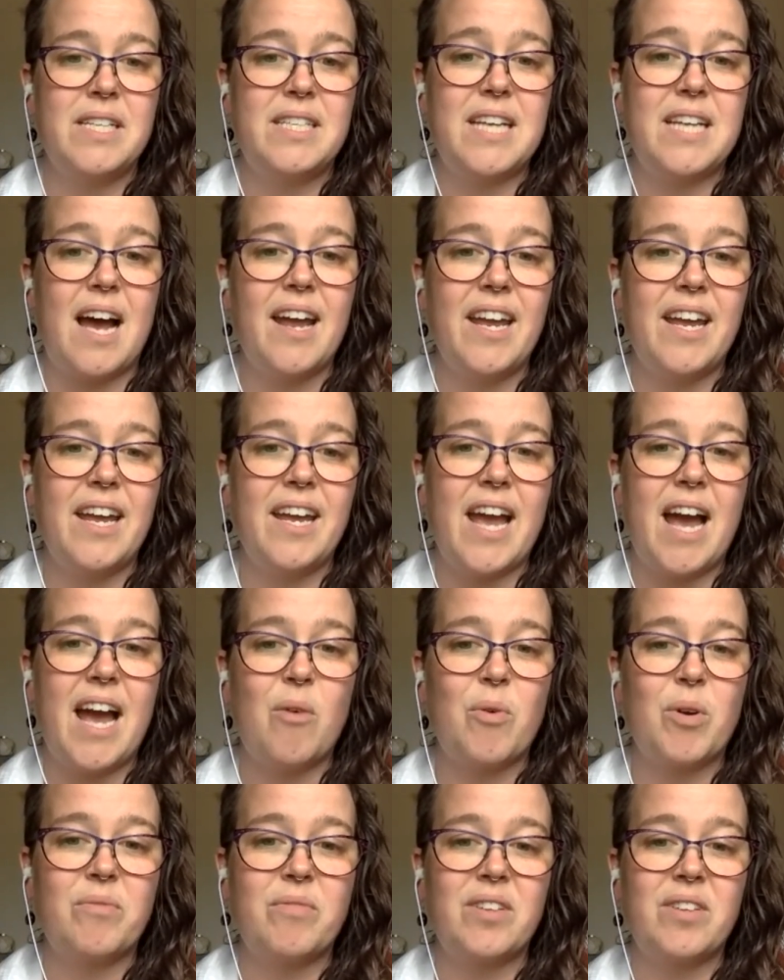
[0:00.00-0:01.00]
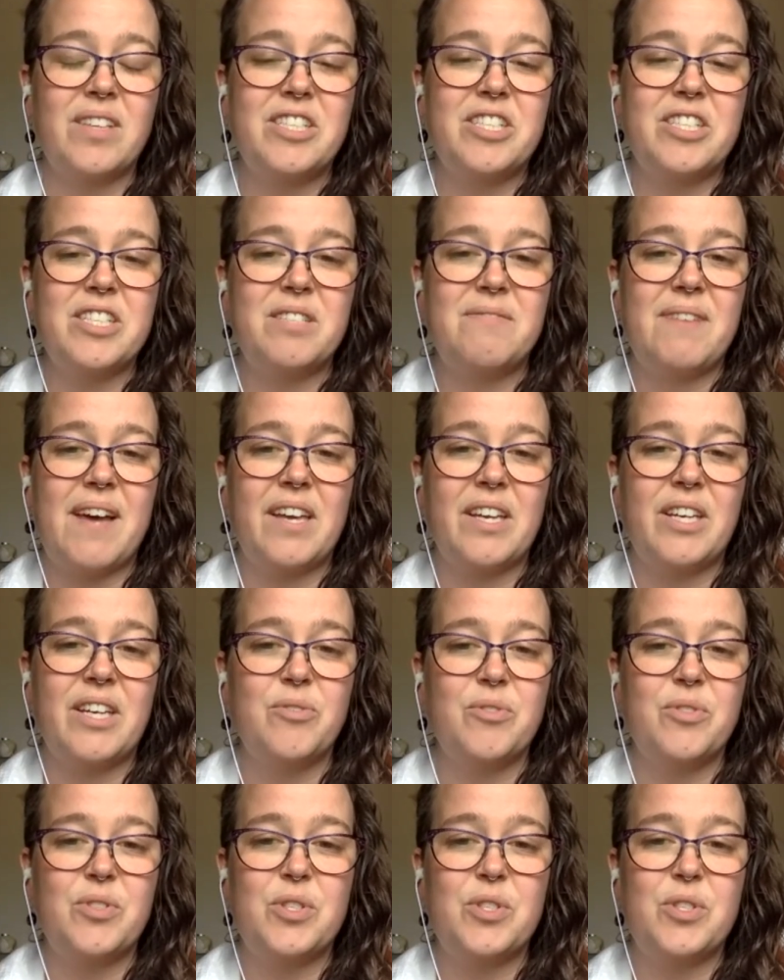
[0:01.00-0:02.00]
Tying our religious
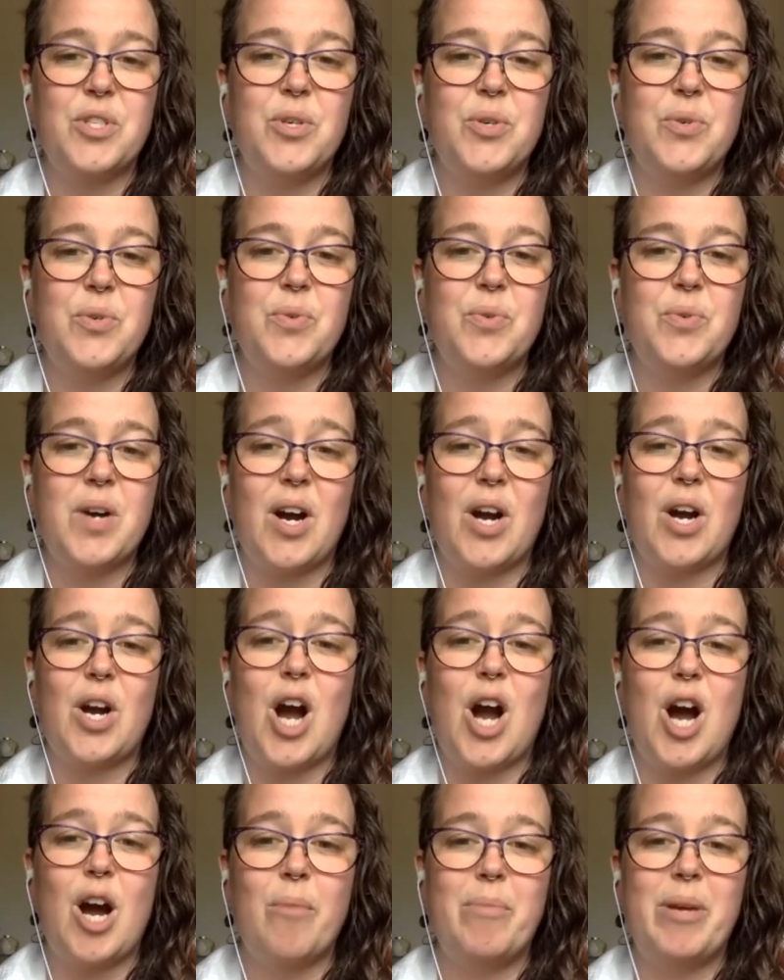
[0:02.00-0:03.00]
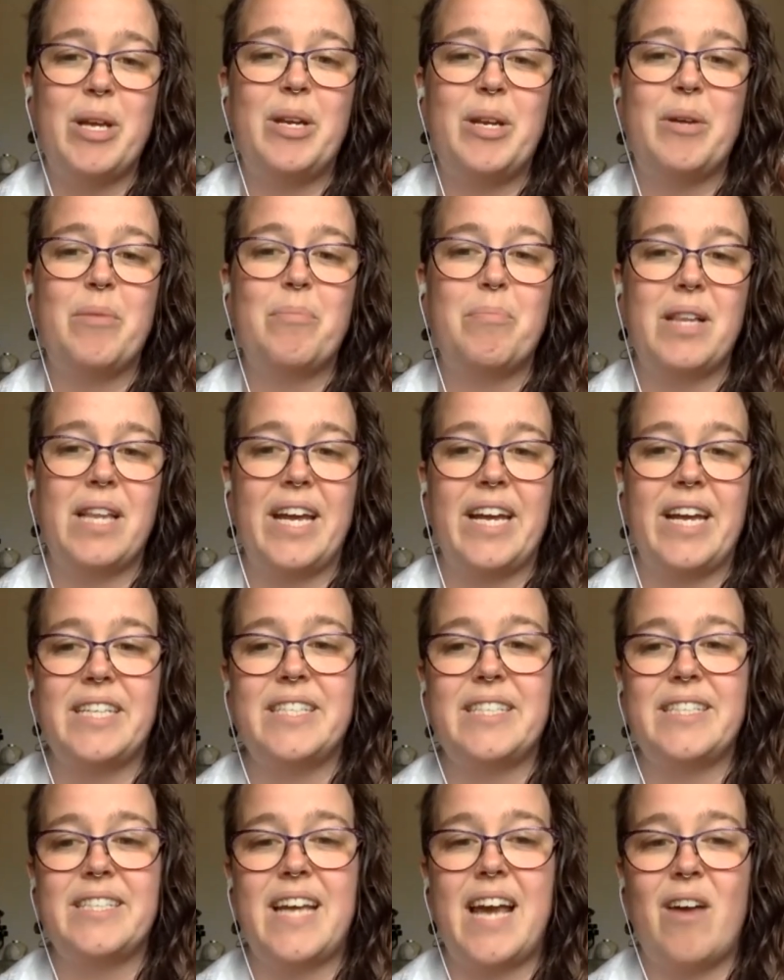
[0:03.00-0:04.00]
values to
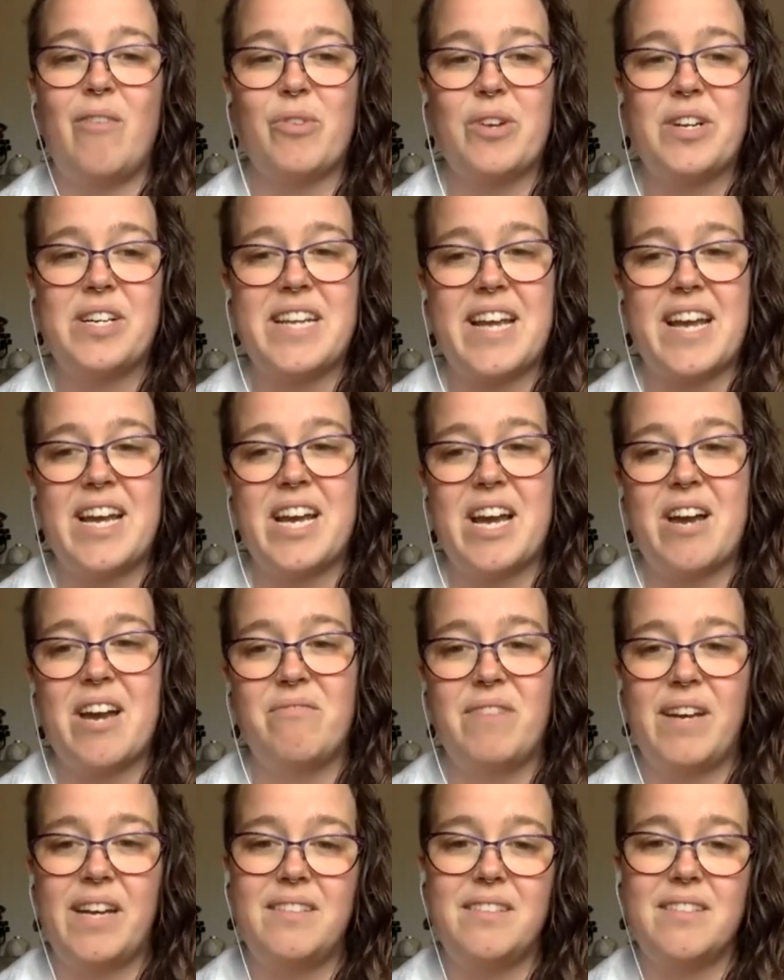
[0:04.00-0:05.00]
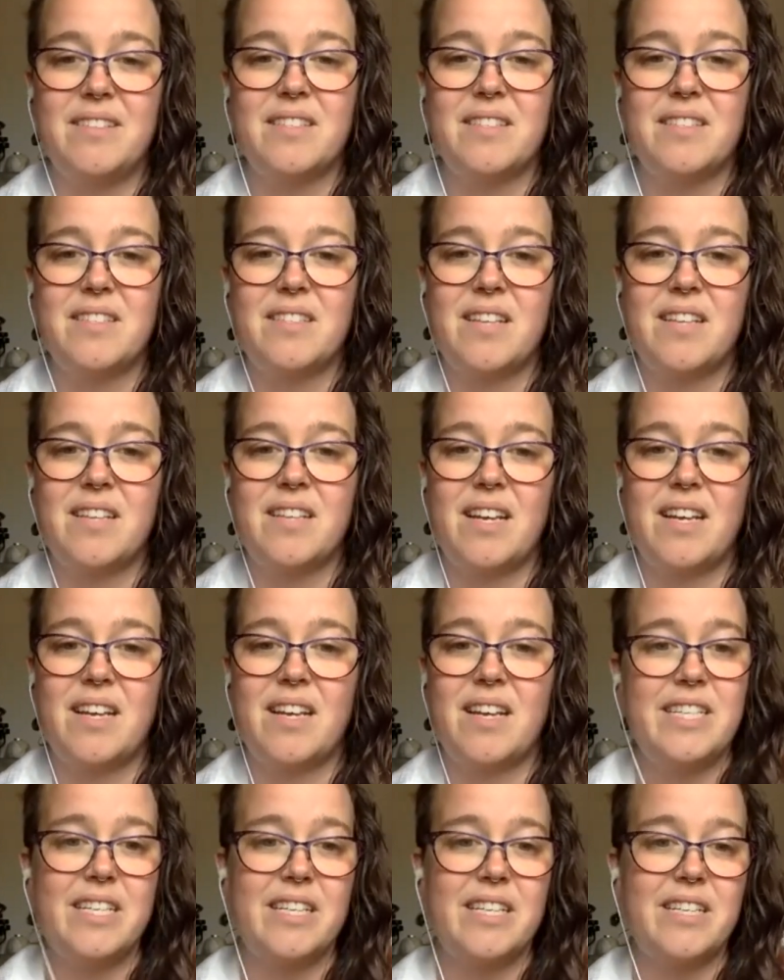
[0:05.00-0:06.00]
commonplace everyday events and
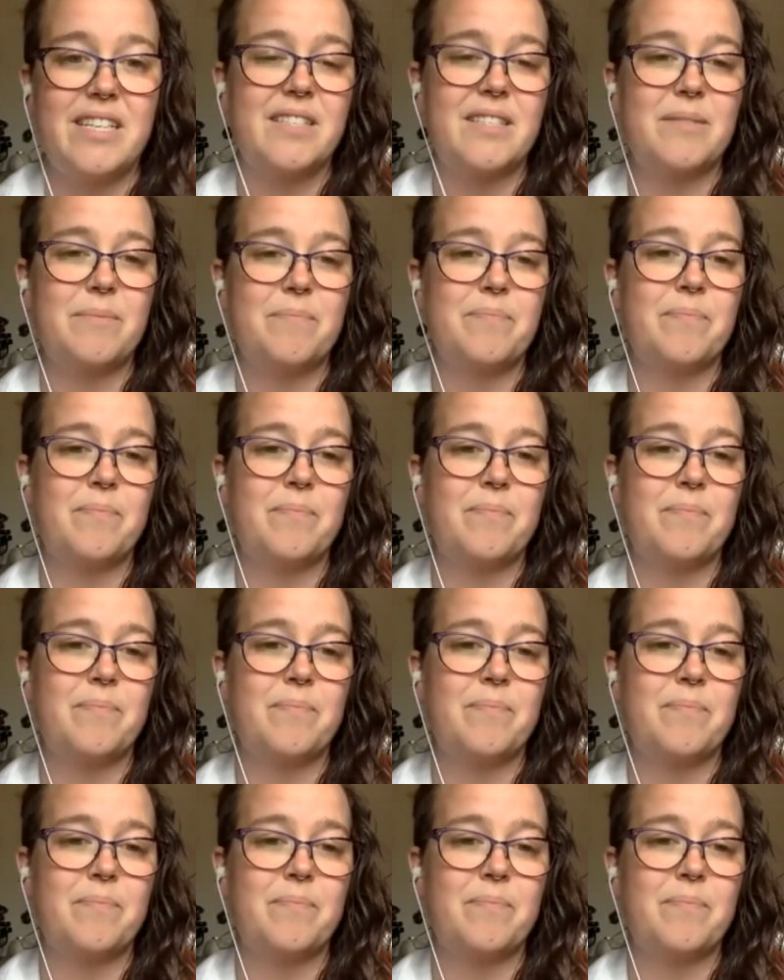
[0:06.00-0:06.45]
ideas.